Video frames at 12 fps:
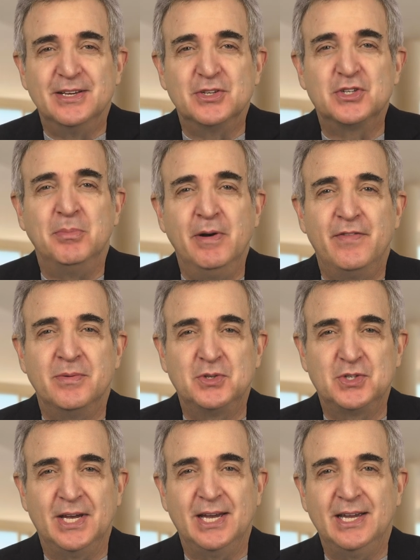Some of them
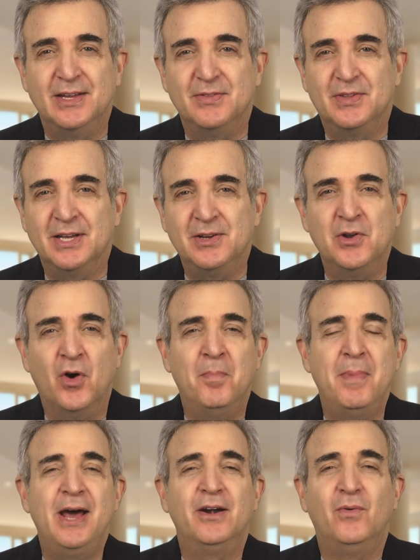say that no
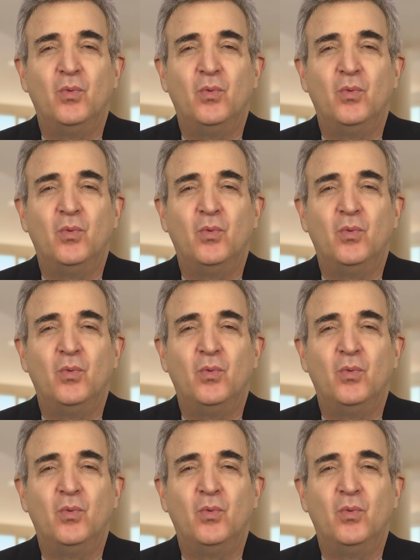matter